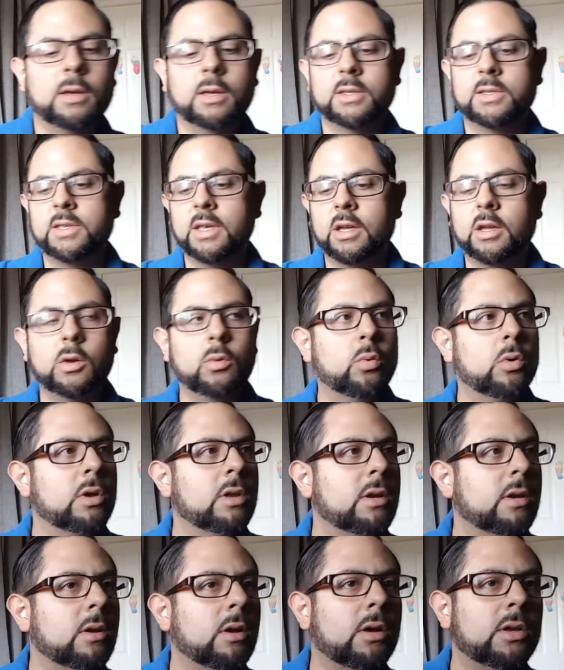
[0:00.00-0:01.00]
Second
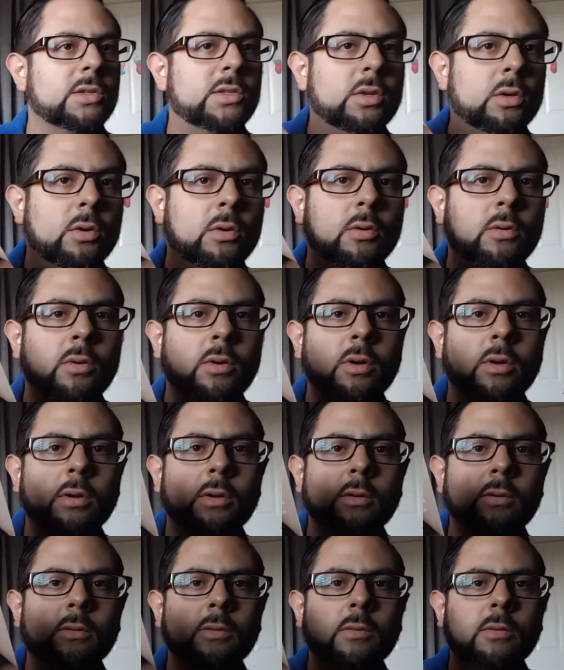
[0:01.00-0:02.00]
one, also
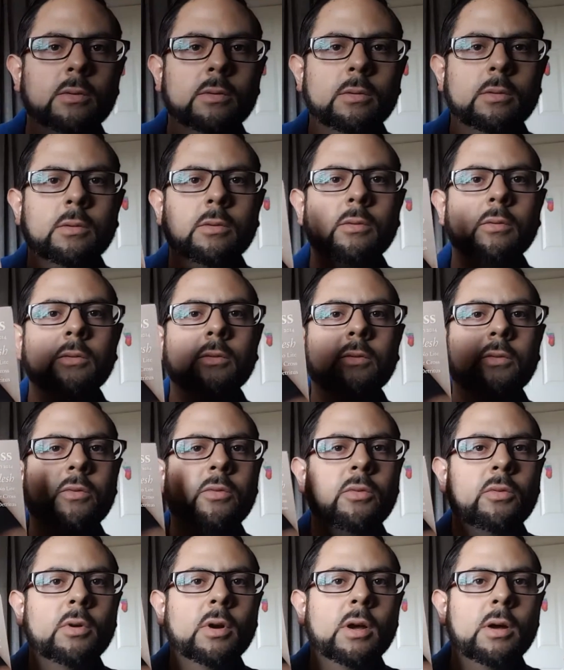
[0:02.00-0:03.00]

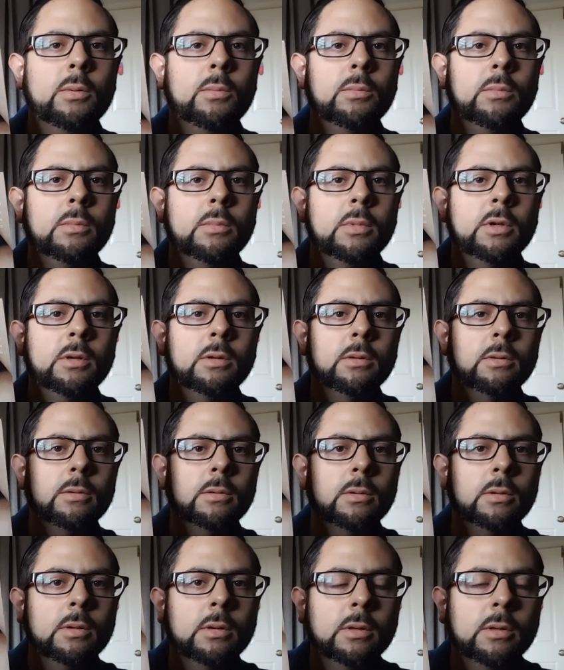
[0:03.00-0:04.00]
from
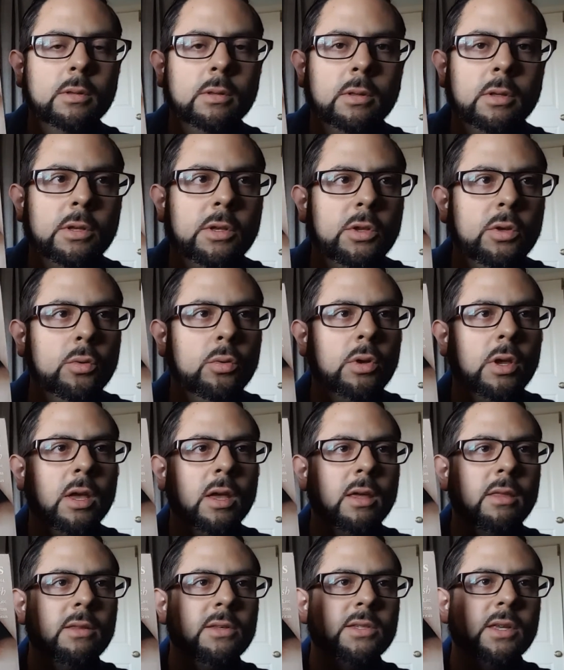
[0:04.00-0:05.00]
the
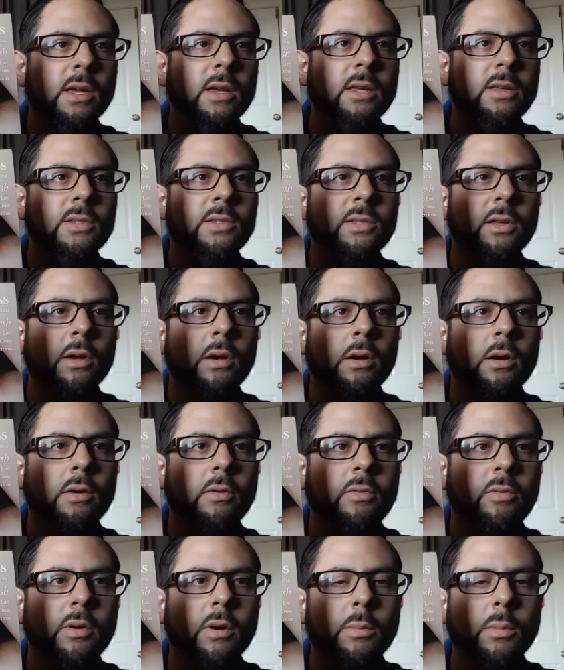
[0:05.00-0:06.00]
UK. These guys are
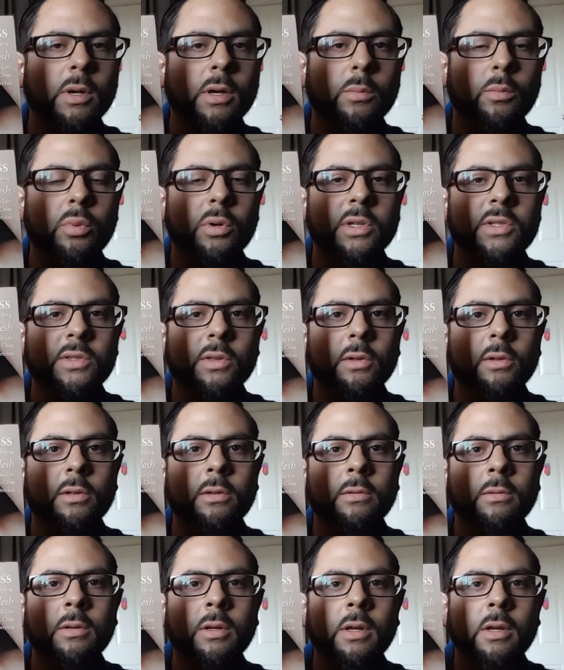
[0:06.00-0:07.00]
from
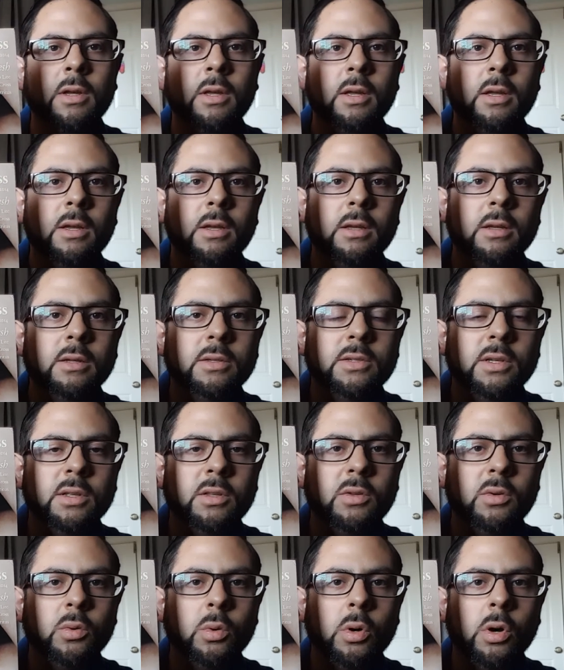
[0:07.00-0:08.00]
Bristol. It's a
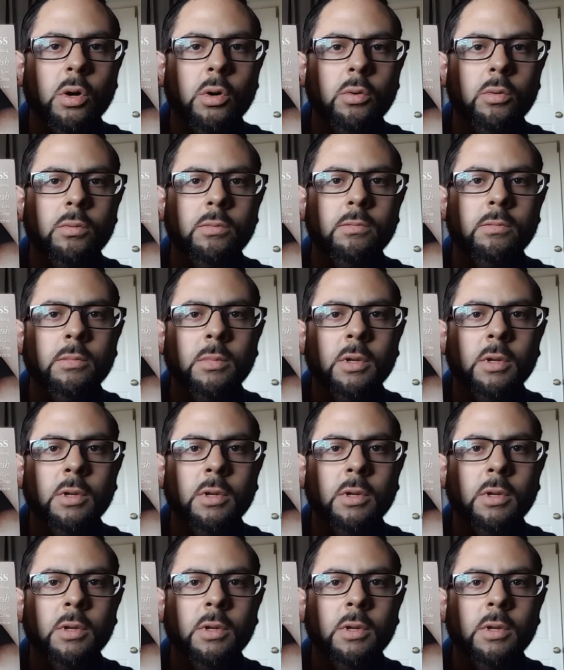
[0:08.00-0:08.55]
duo.